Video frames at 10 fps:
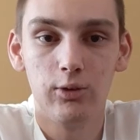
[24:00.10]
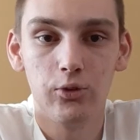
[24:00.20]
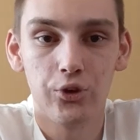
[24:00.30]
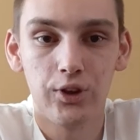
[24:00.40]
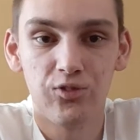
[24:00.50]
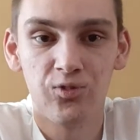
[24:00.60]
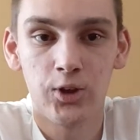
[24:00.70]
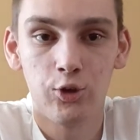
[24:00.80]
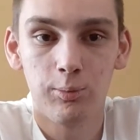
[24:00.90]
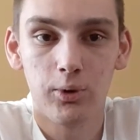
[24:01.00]
was like
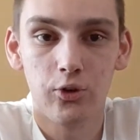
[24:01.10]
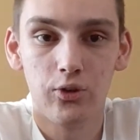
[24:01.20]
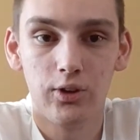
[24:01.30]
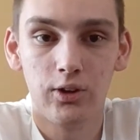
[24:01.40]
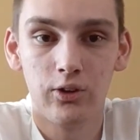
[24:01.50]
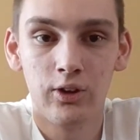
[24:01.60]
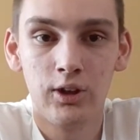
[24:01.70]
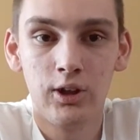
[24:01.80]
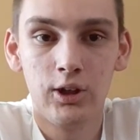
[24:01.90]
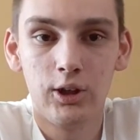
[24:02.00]
vice president
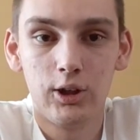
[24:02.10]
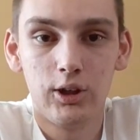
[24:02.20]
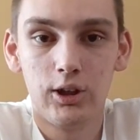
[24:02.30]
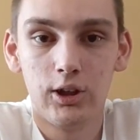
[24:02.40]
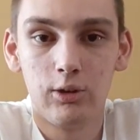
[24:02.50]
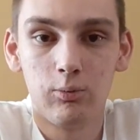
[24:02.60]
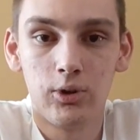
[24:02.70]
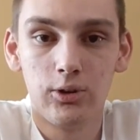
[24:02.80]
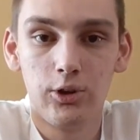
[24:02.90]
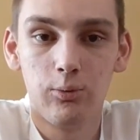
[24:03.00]
and
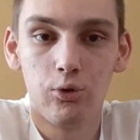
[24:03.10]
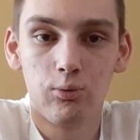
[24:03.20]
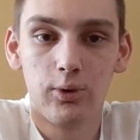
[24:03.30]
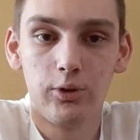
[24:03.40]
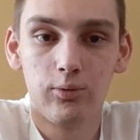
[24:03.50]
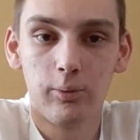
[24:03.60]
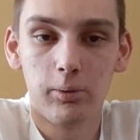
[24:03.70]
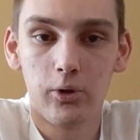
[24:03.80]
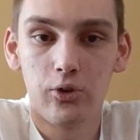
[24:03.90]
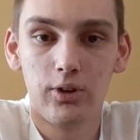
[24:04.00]
while he was running for
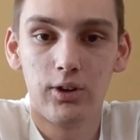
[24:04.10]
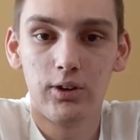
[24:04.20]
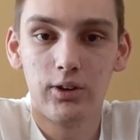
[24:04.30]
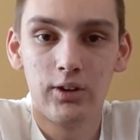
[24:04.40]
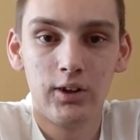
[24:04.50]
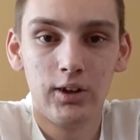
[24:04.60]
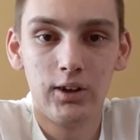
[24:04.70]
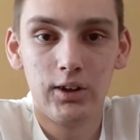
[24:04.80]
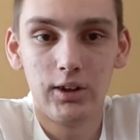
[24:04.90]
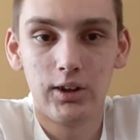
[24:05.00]
president.
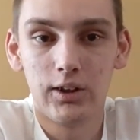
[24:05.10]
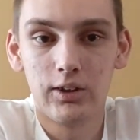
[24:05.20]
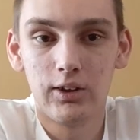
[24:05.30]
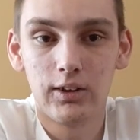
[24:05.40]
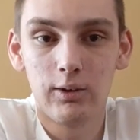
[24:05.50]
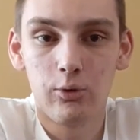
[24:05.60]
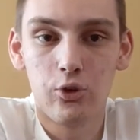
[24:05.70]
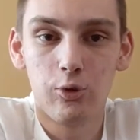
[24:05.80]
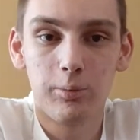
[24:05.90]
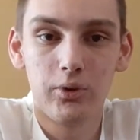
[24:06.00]
And that was
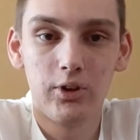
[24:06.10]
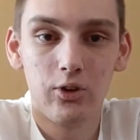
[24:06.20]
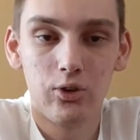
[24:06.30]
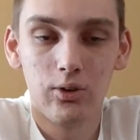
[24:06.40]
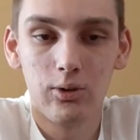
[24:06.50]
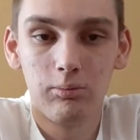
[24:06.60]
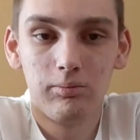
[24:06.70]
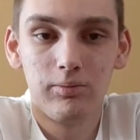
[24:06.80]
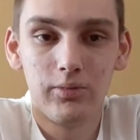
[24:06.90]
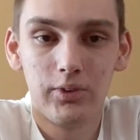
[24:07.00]
his place. So
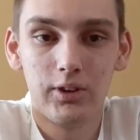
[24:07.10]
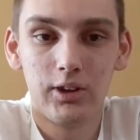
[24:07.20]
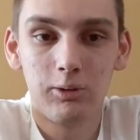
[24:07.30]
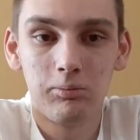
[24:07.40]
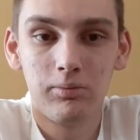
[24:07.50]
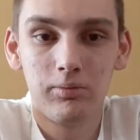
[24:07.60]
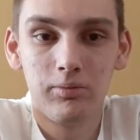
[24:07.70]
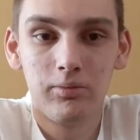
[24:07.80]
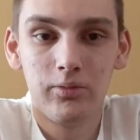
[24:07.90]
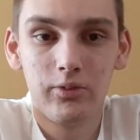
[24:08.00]
yeah,
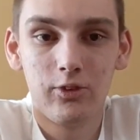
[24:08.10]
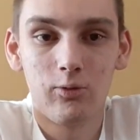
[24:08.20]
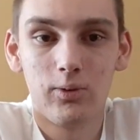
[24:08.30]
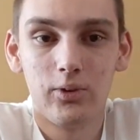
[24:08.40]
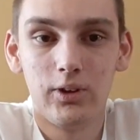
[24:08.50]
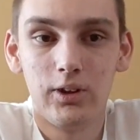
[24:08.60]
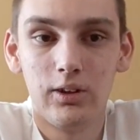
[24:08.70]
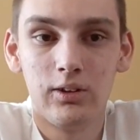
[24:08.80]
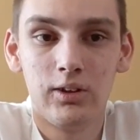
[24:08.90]
it's really neat.